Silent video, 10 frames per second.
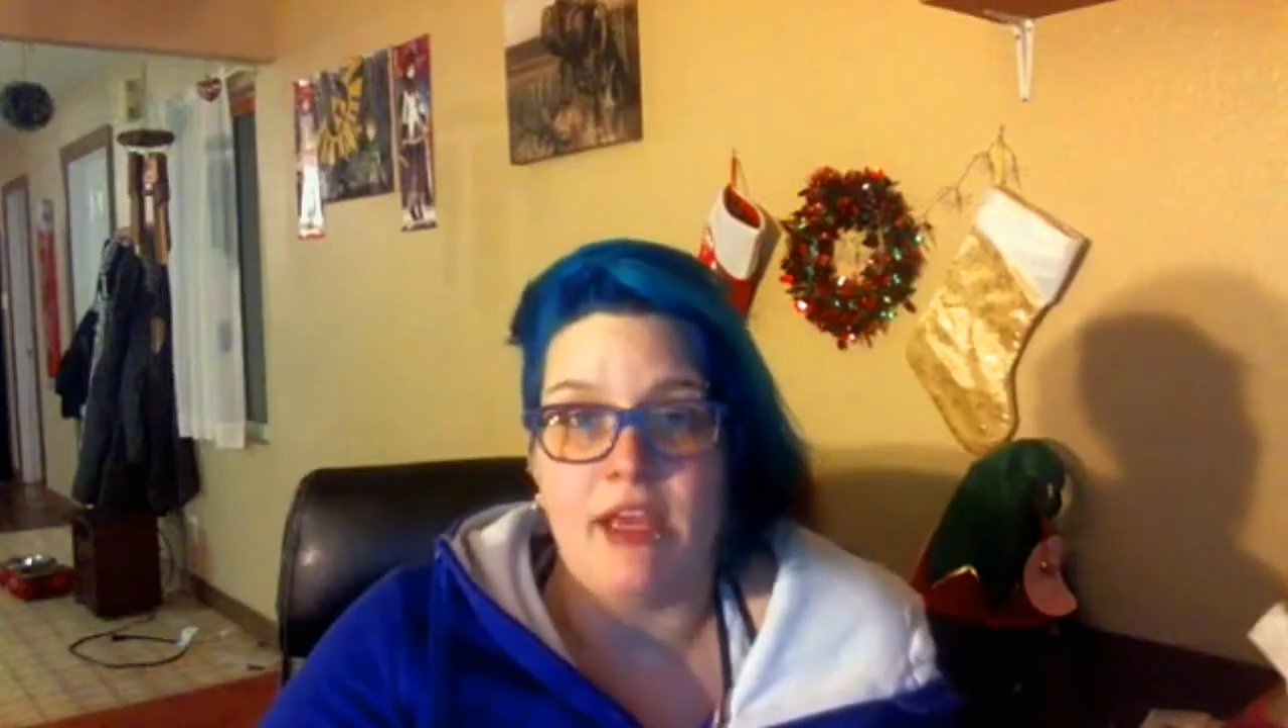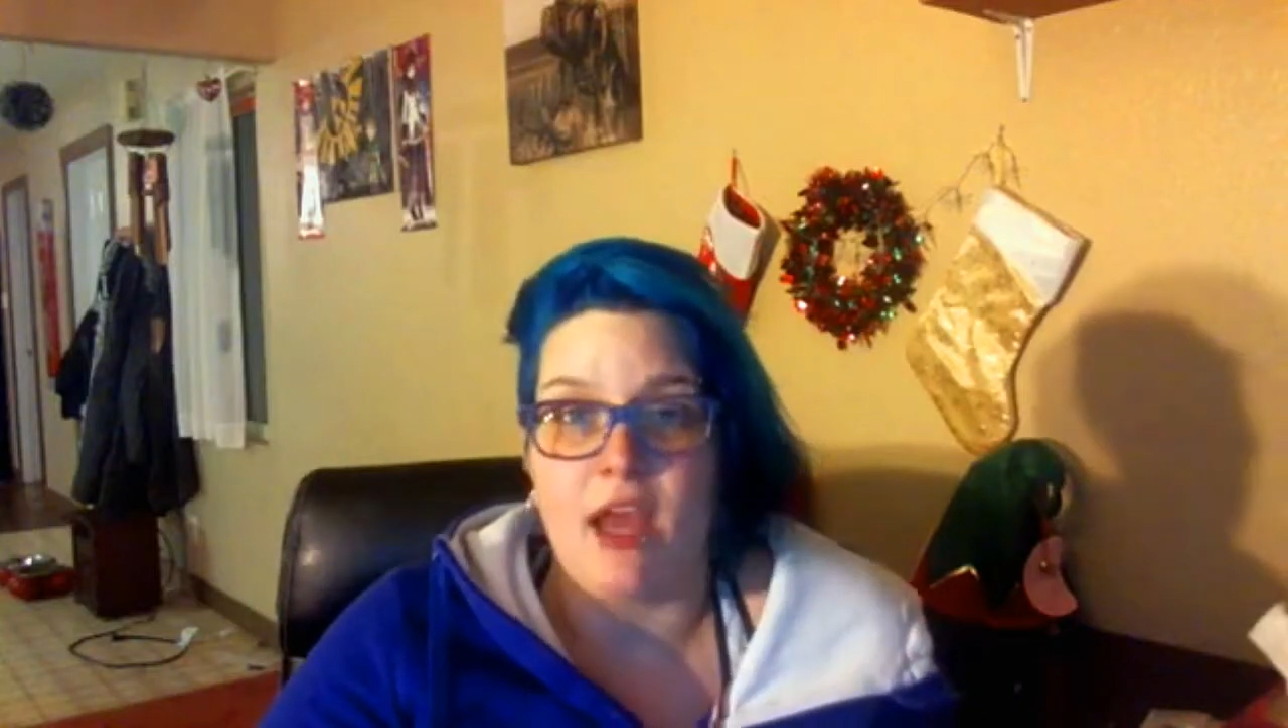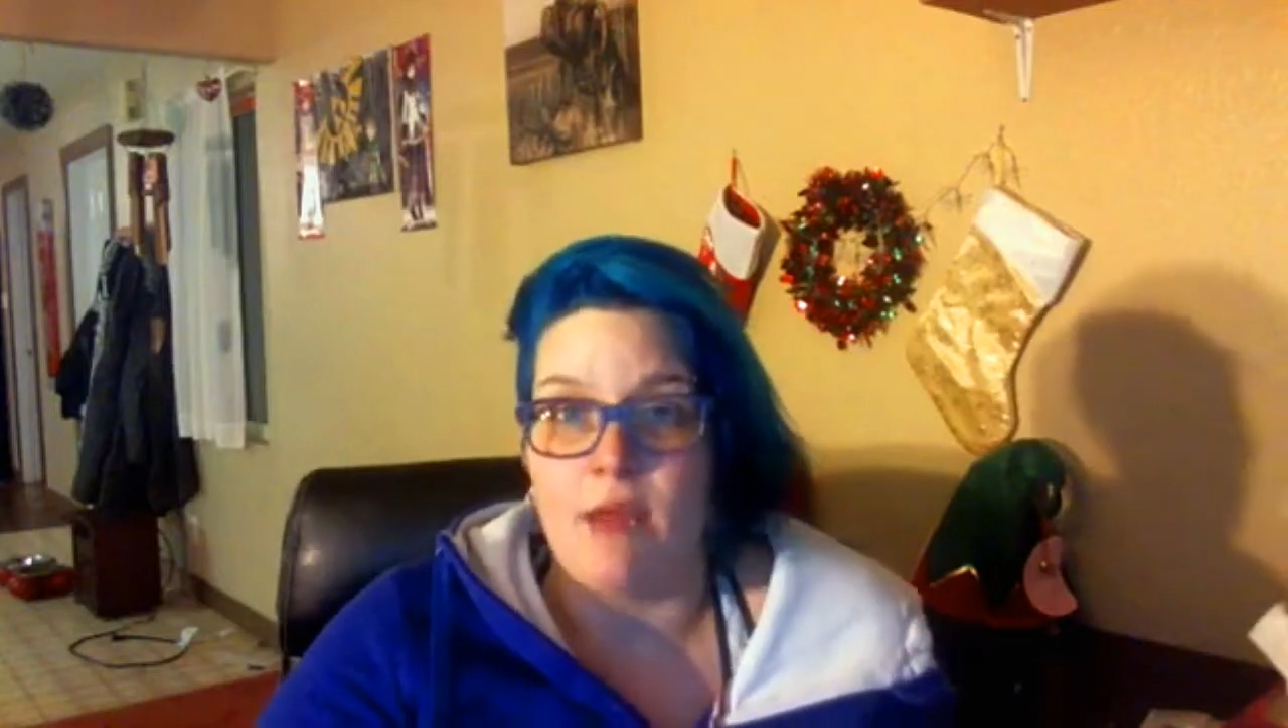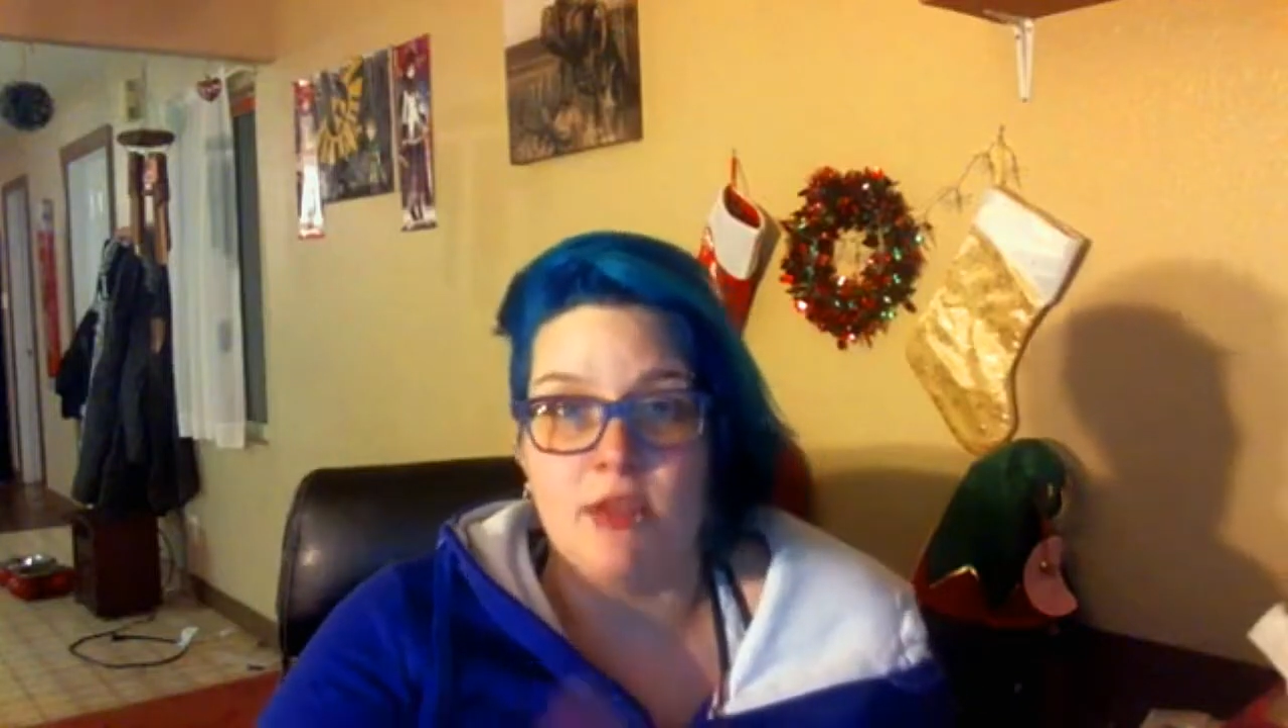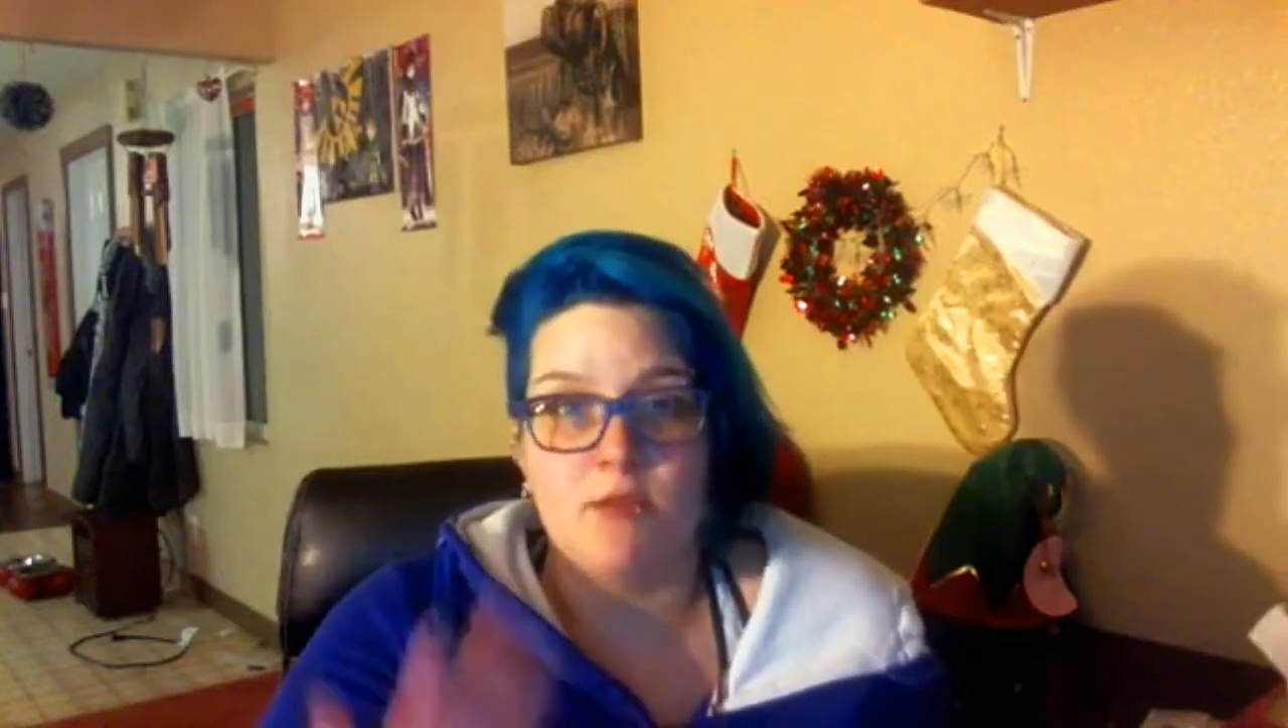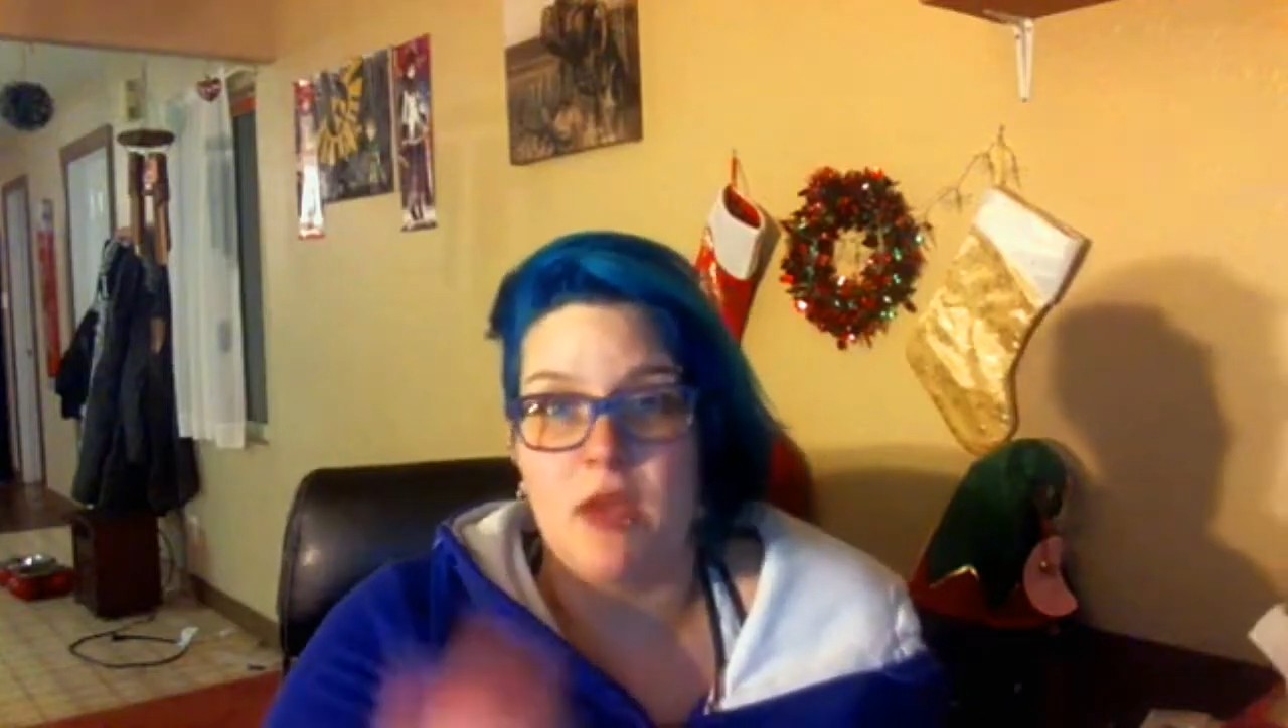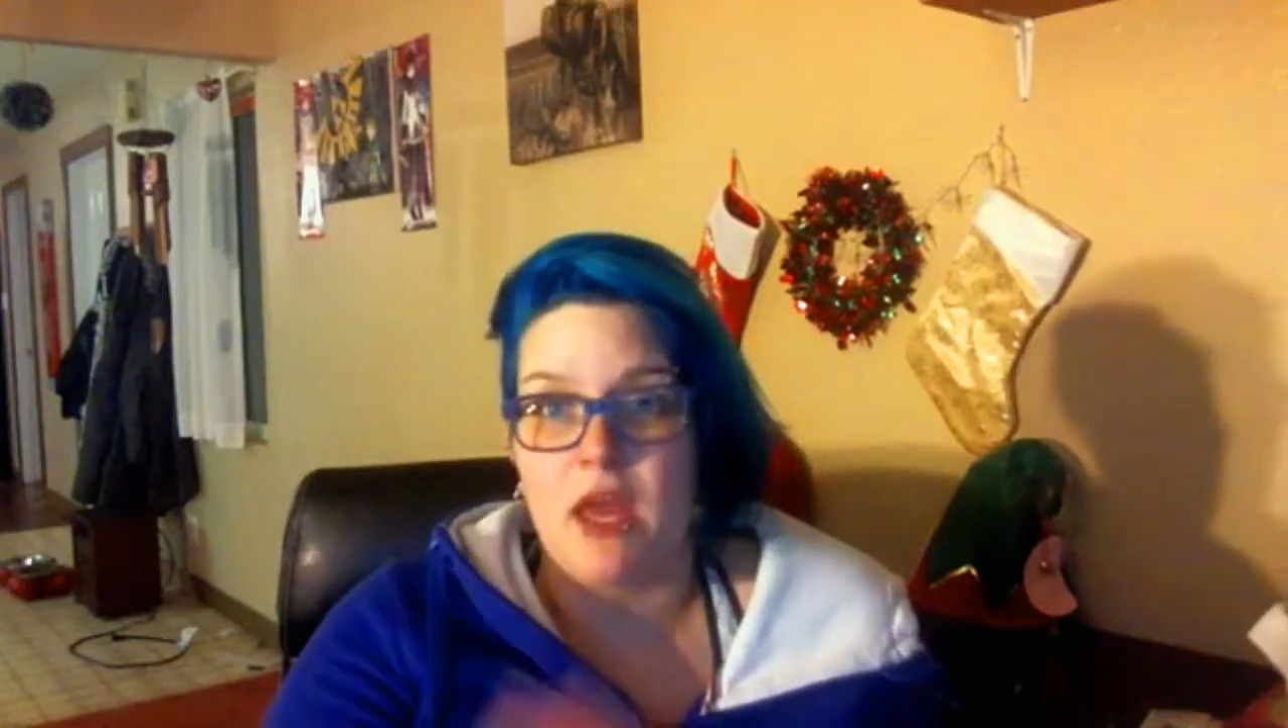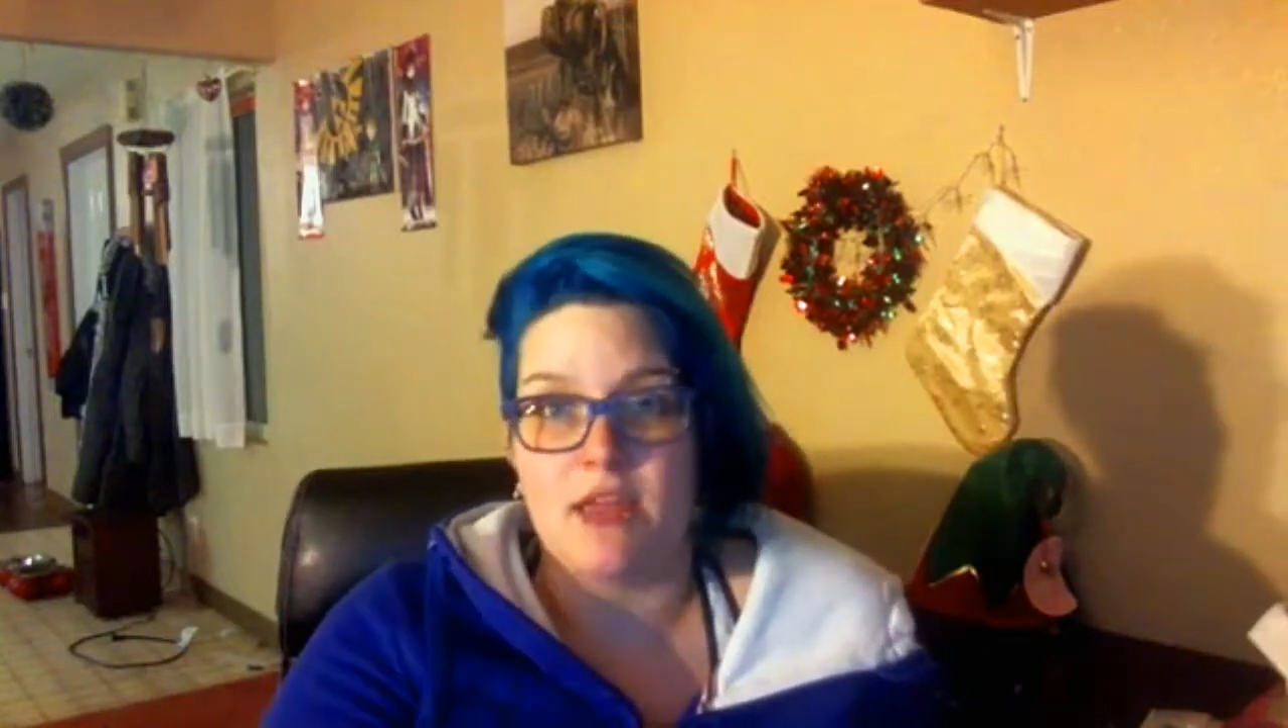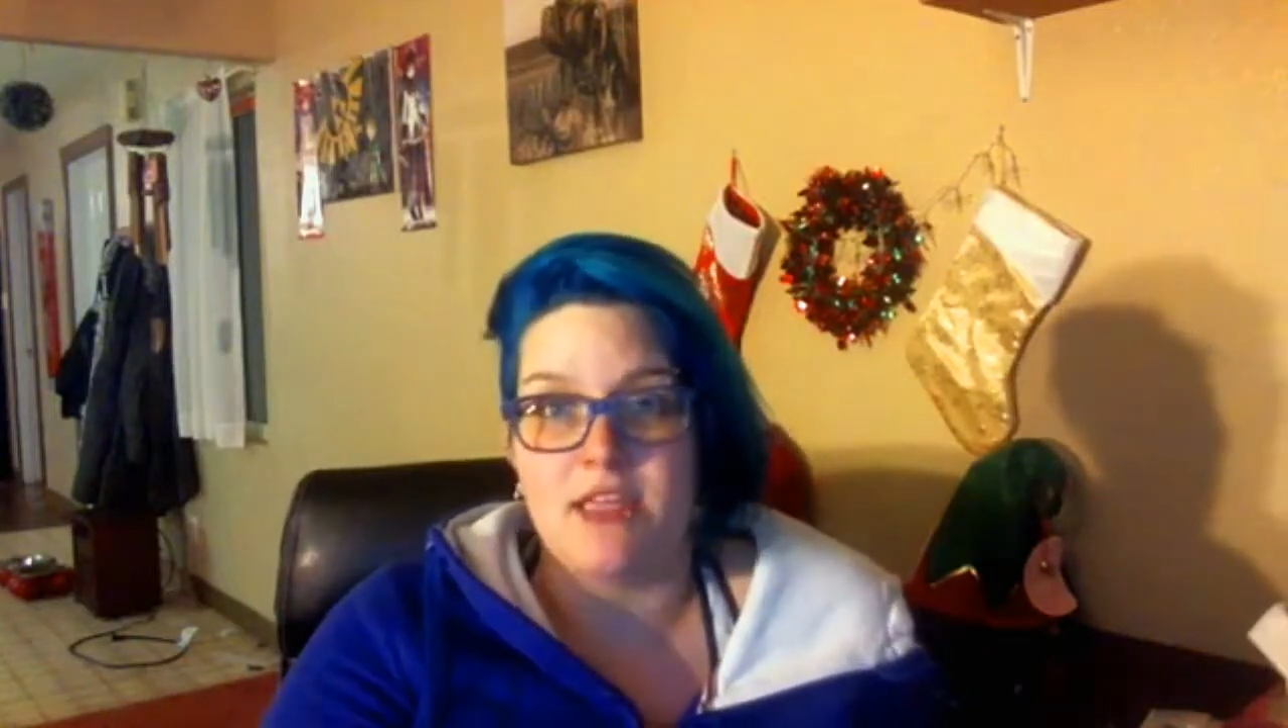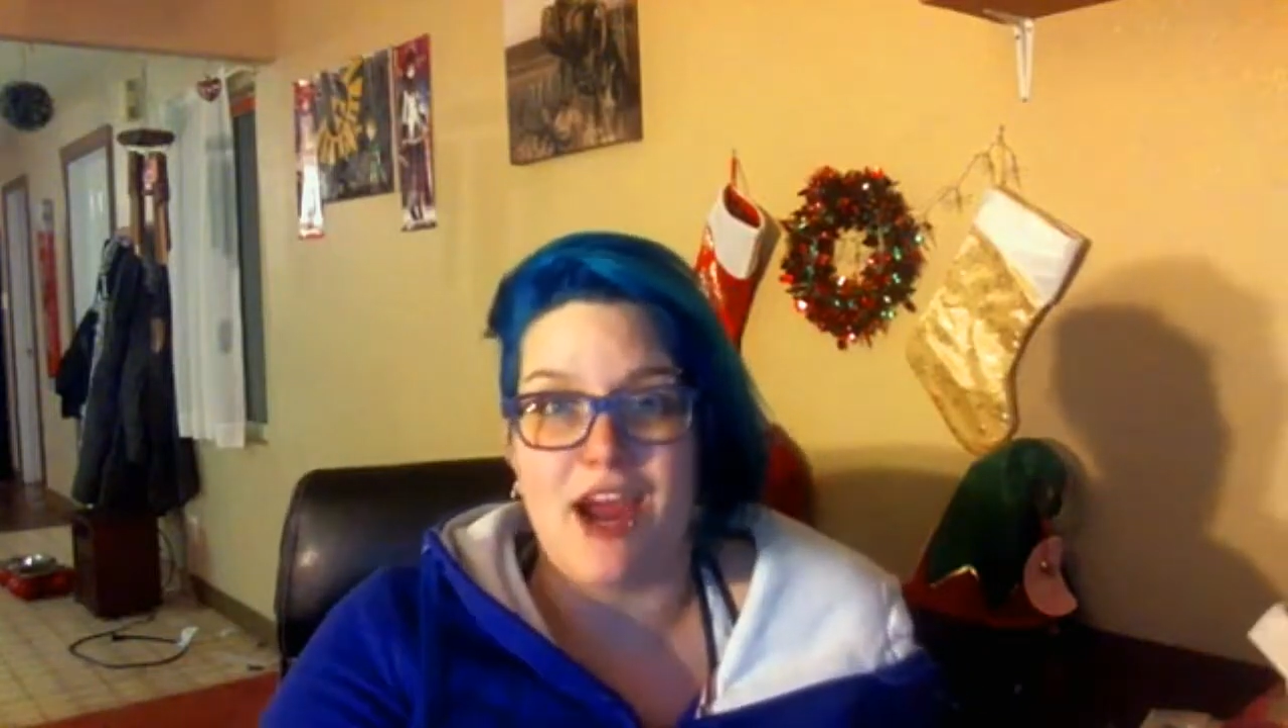I must be getting
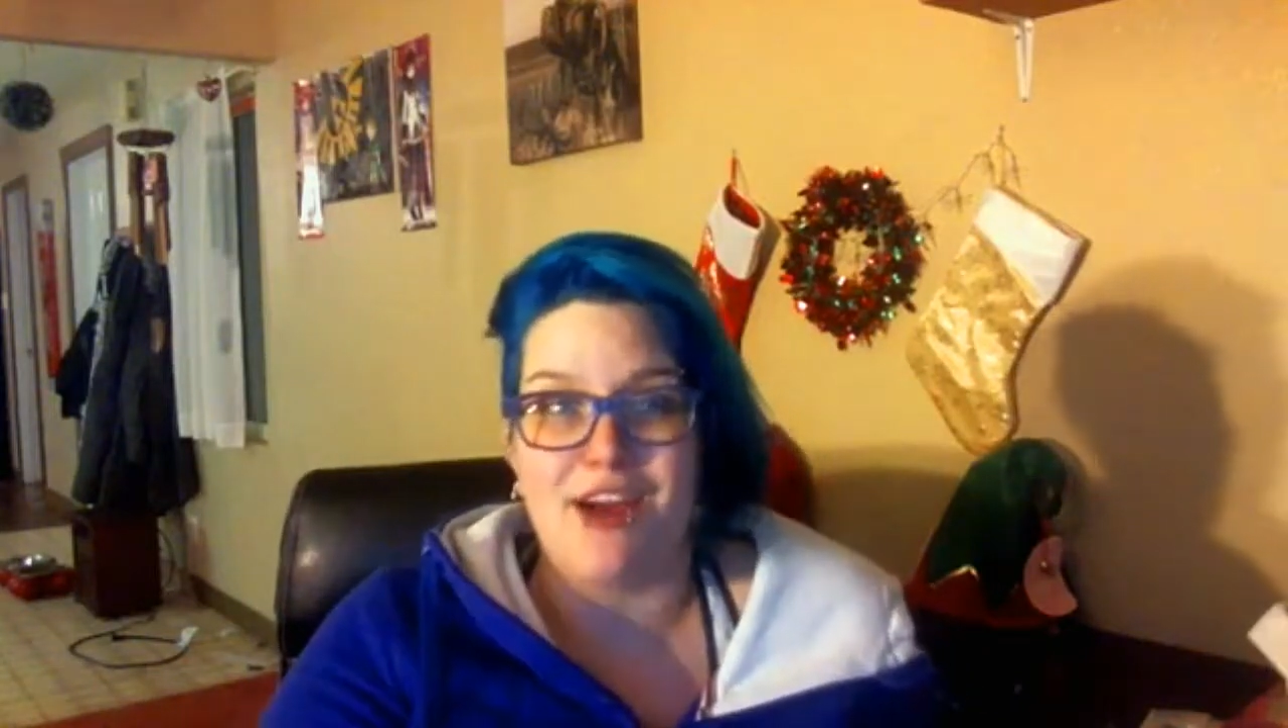tired.